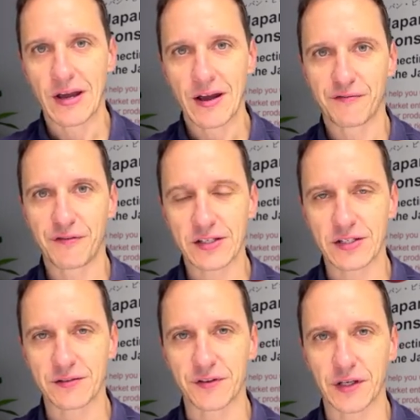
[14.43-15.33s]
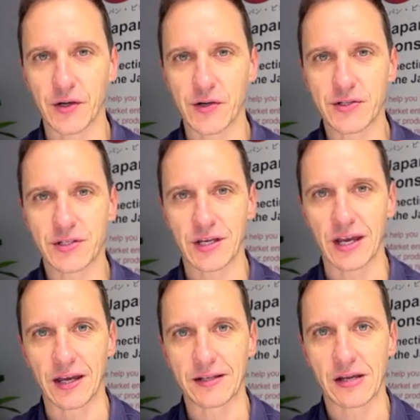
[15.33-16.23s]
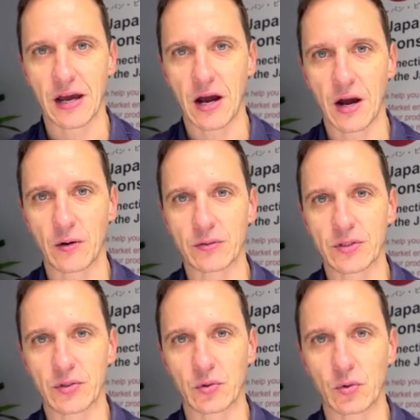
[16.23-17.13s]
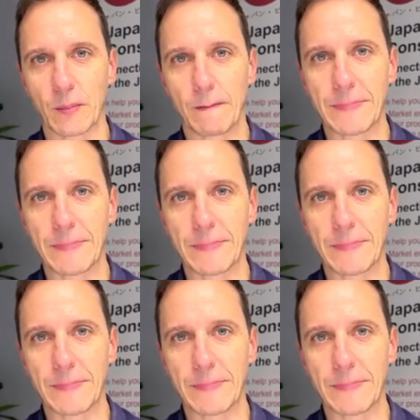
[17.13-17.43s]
facts and figures and how to